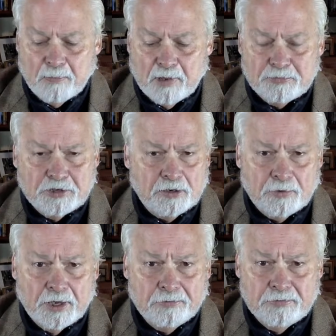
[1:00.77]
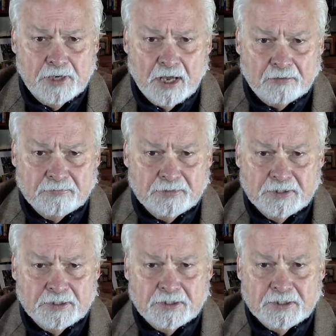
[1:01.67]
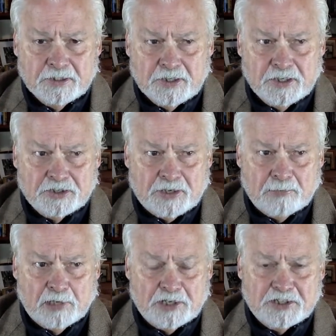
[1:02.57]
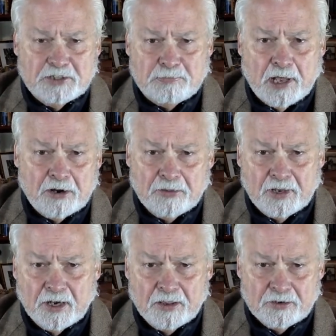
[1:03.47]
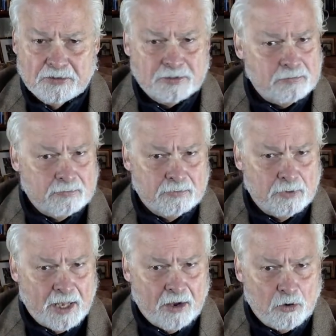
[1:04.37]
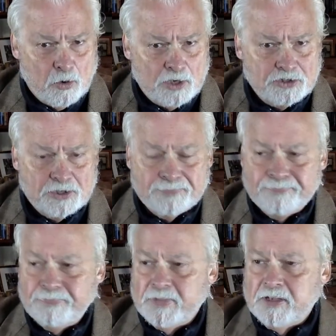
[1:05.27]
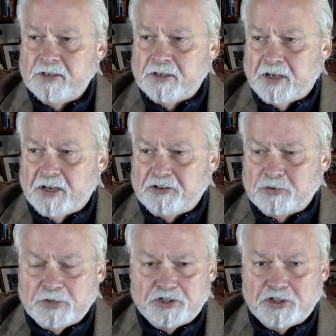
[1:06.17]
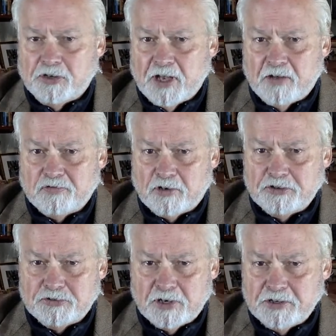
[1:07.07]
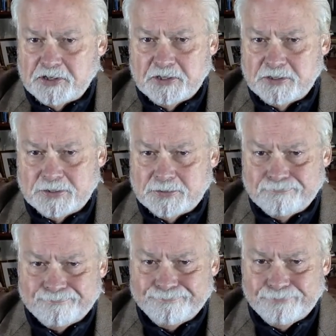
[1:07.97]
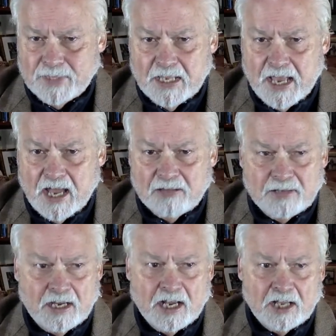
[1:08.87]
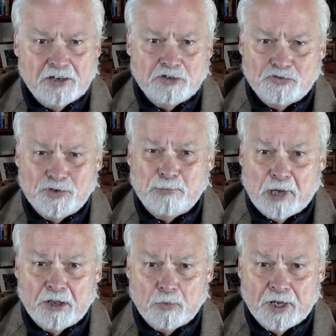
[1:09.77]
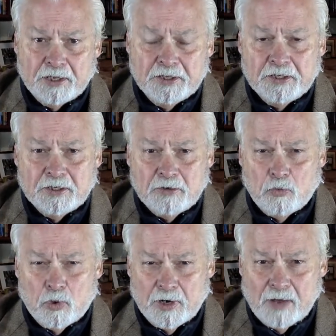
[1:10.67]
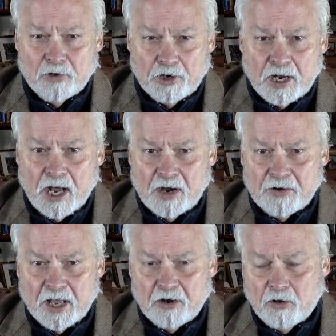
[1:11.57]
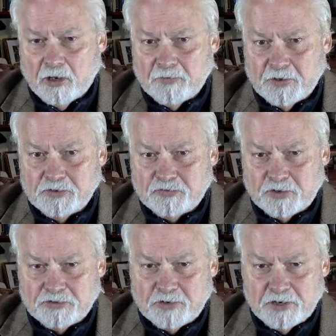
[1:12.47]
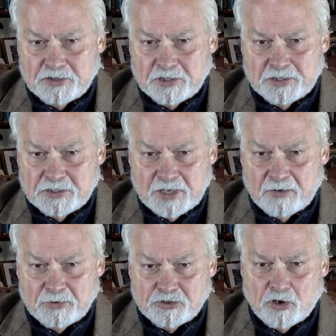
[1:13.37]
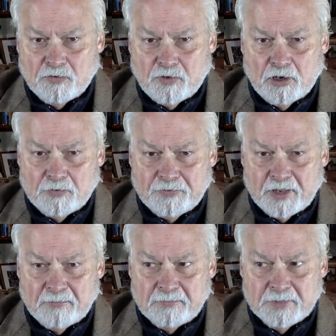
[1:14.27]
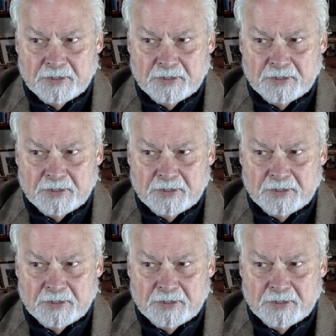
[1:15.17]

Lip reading: bumps in the road. No, in some places better than others, without question. Do we still have frustrations? Yeah, and I got news for you, by the way. We're never going to iron out all of those frustrations and resolve all of them